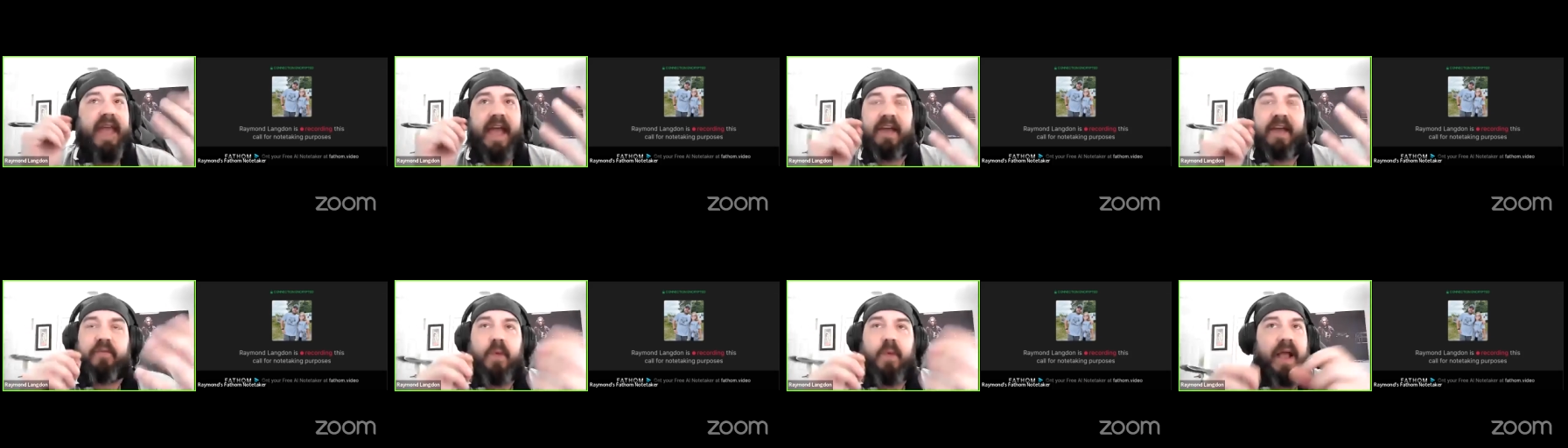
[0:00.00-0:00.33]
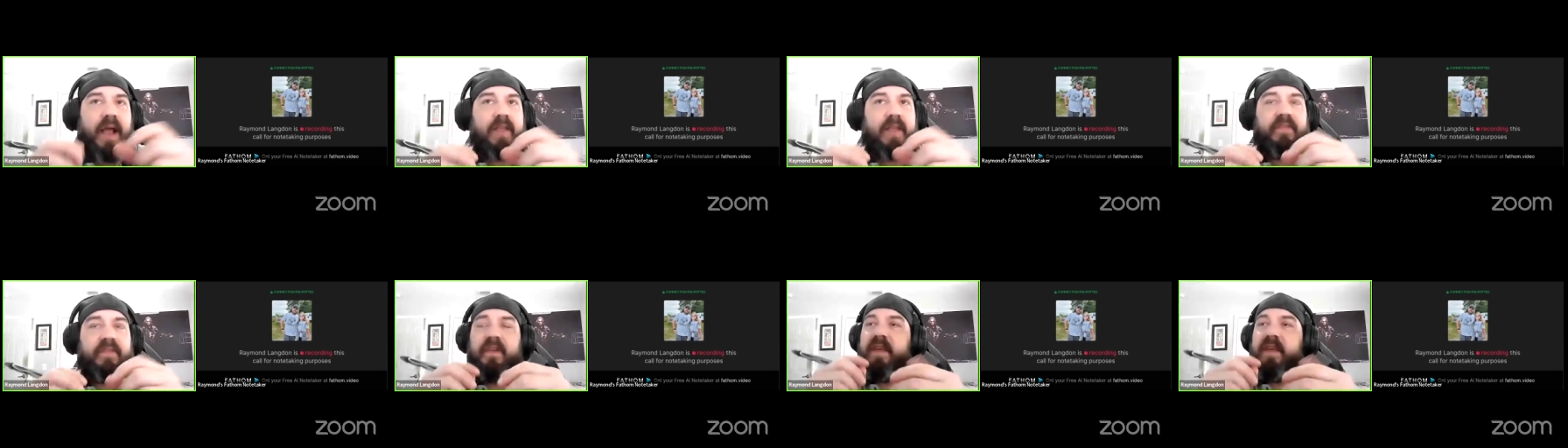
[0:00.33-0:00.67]

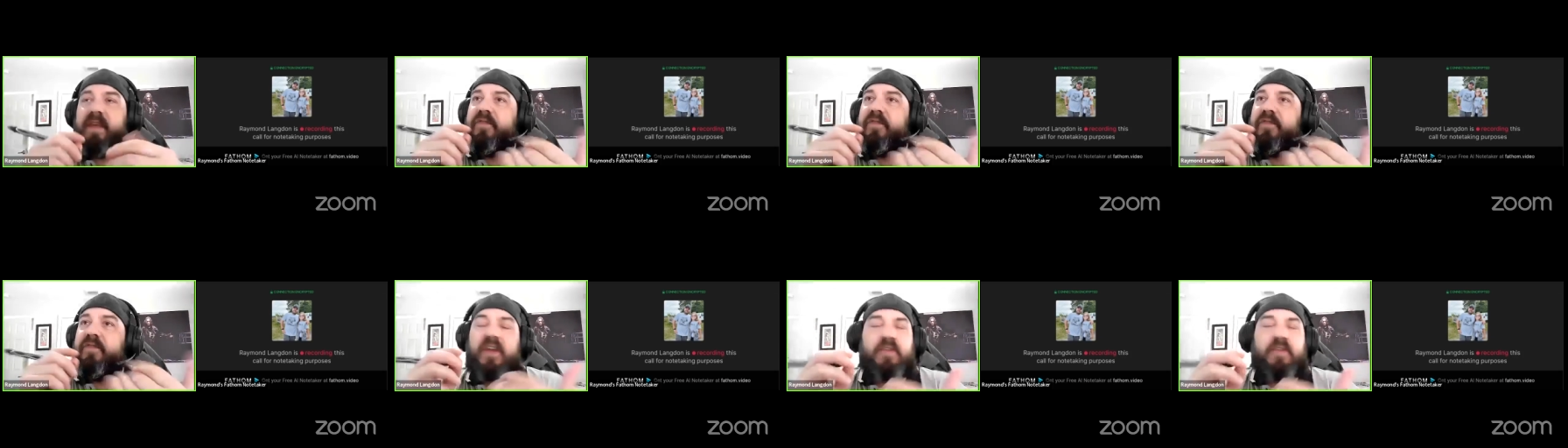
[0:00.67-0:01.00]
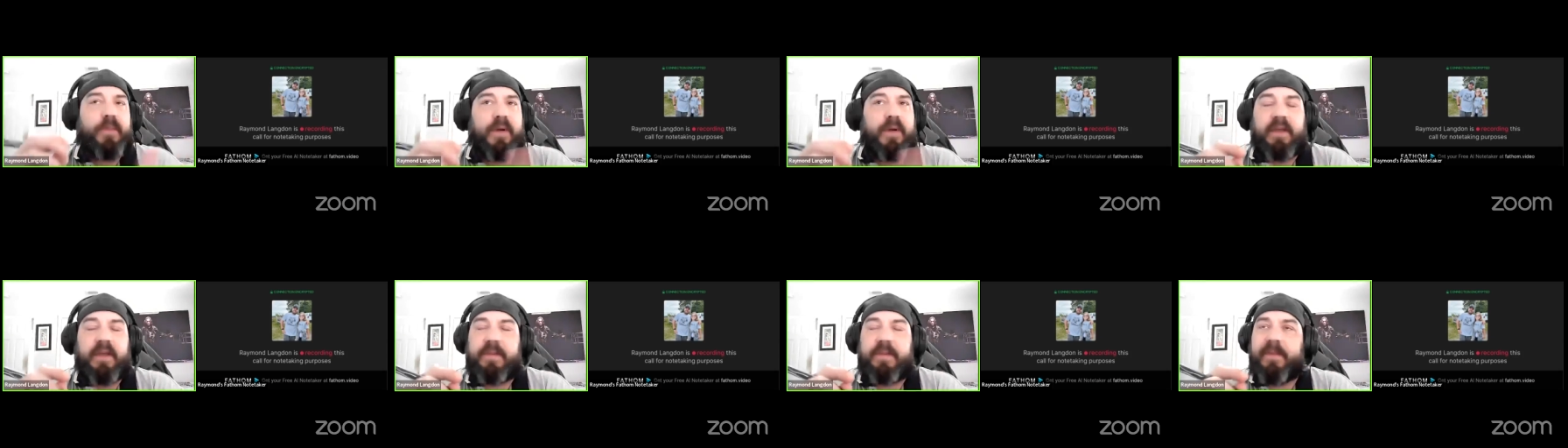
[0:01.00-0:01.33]
XYZ
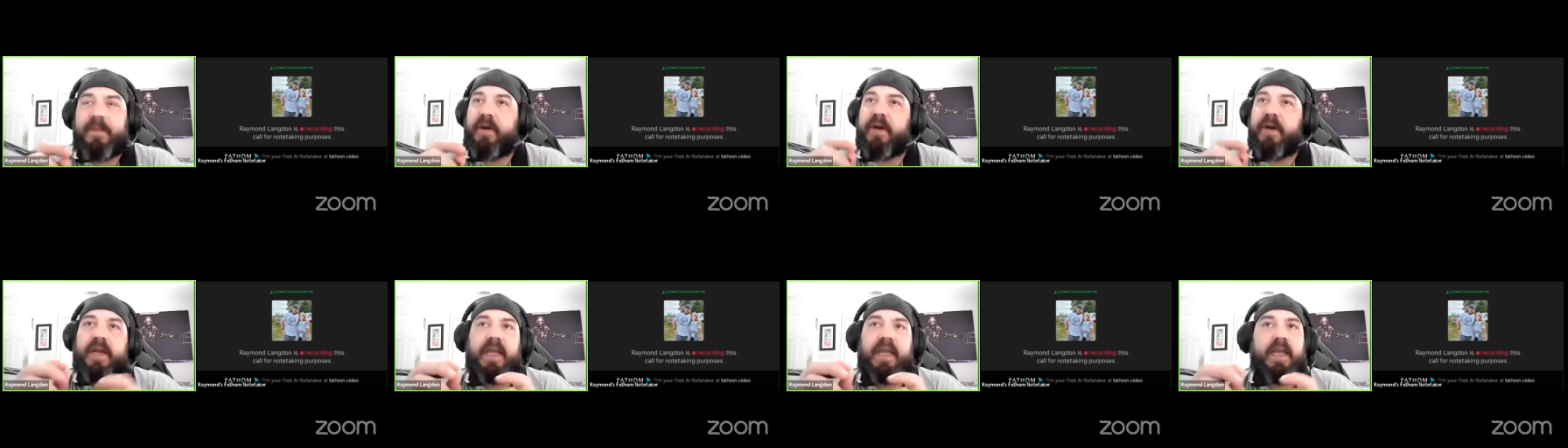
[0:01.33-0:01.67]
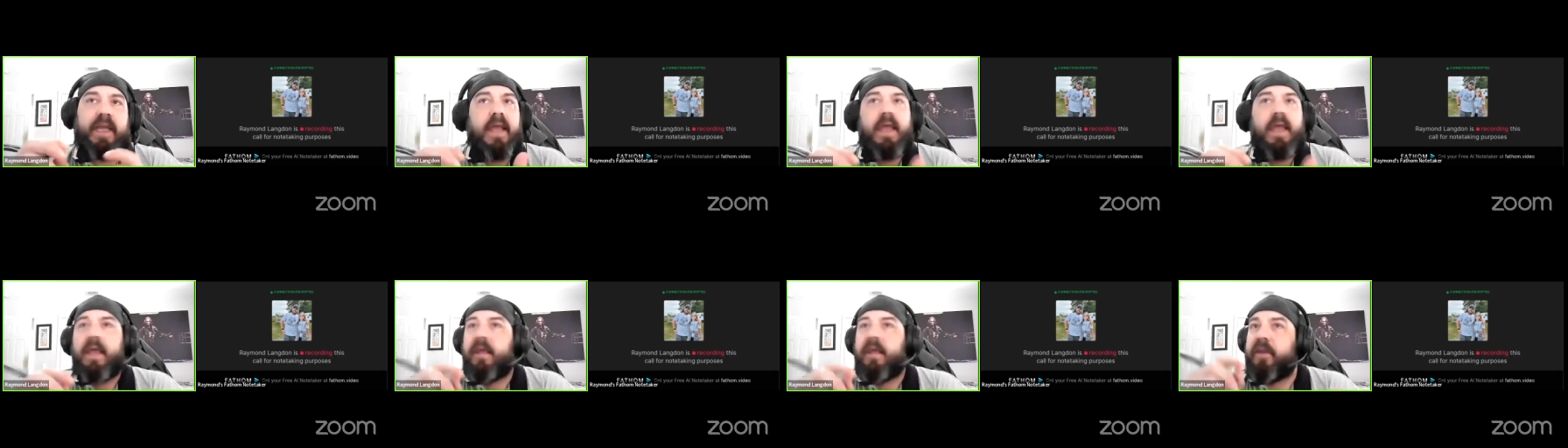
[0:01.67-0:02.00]
Facebook community.
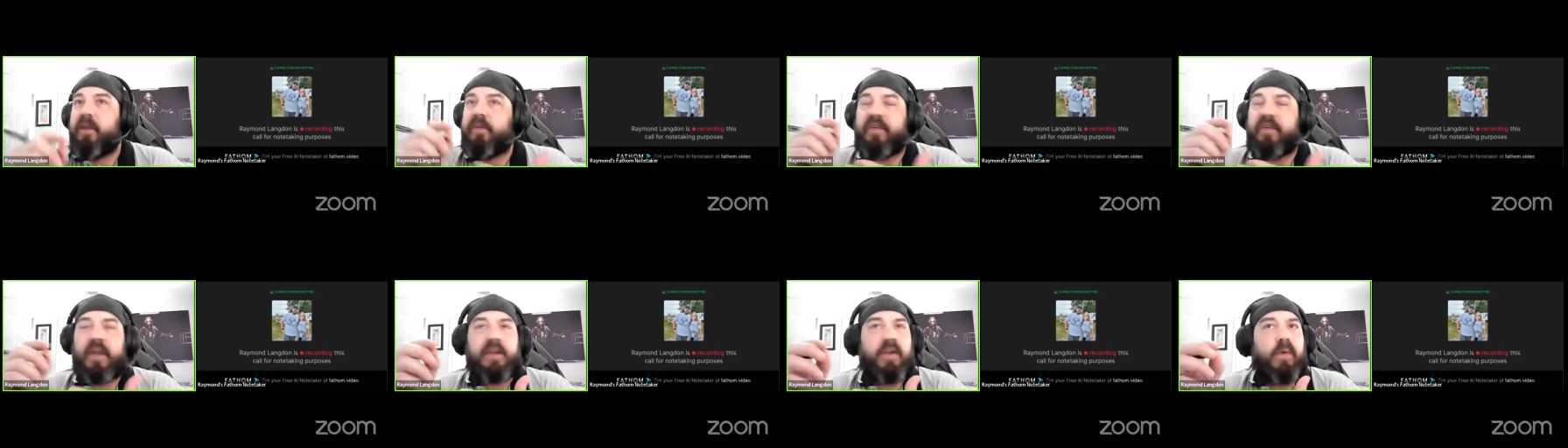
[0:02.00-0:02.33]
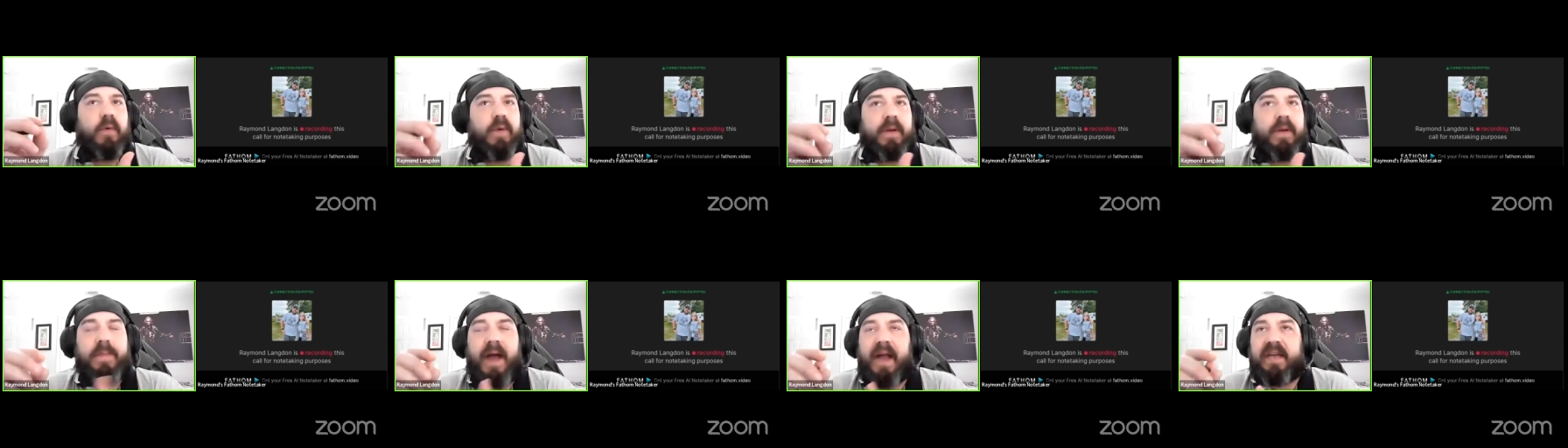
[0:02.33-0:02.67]
You said you
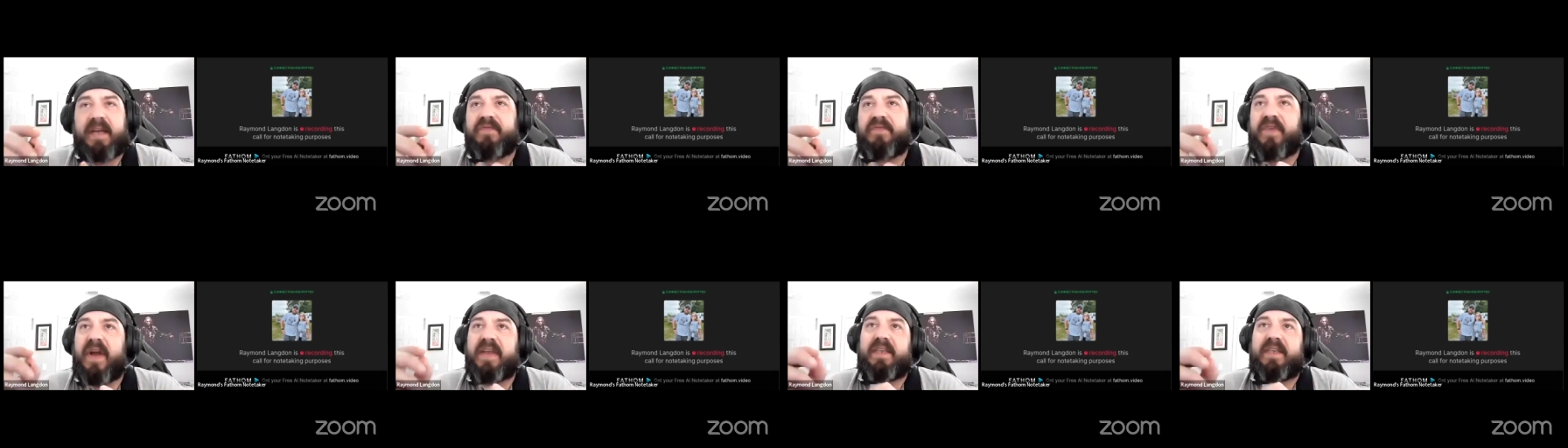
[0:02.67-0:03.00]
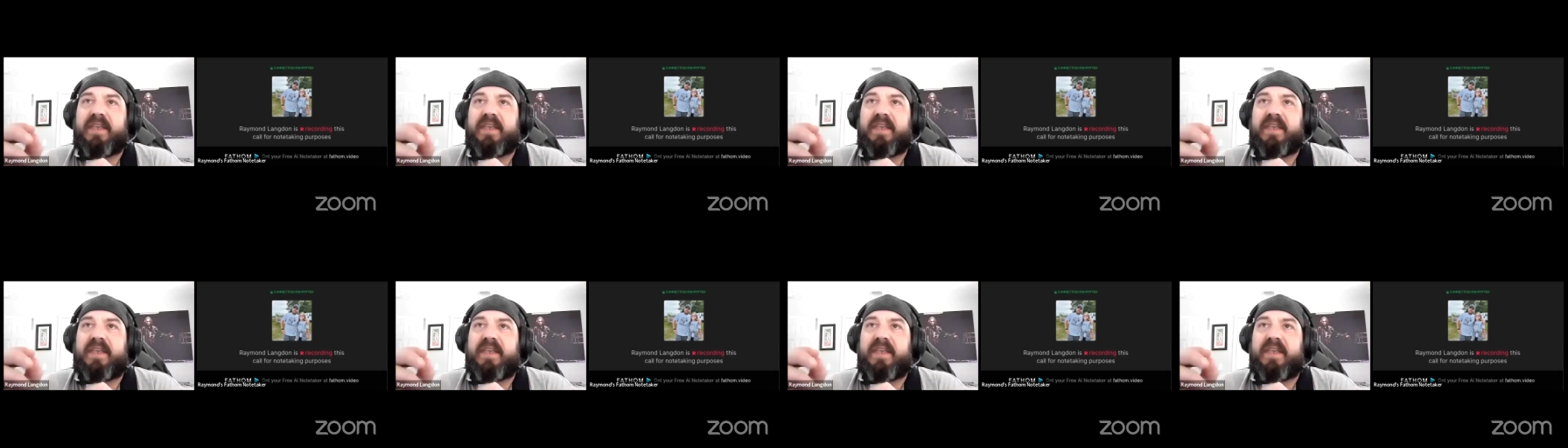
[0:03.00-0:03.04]
wouldn't mind if I